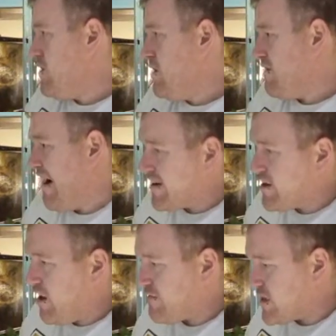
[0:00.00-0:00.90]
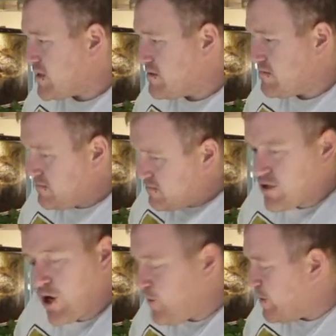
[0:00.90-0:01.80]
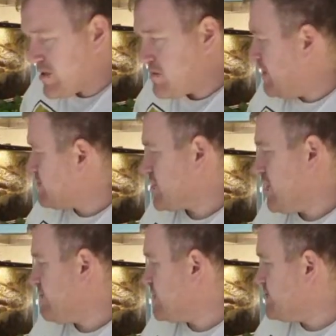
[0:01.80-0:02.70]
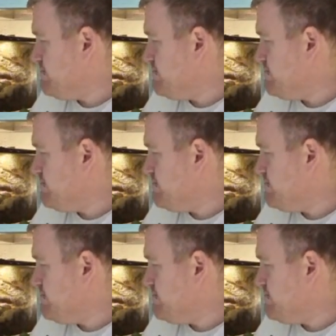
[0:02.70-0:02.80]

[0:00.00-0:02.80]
That and coffee. Copious amounts of coffee.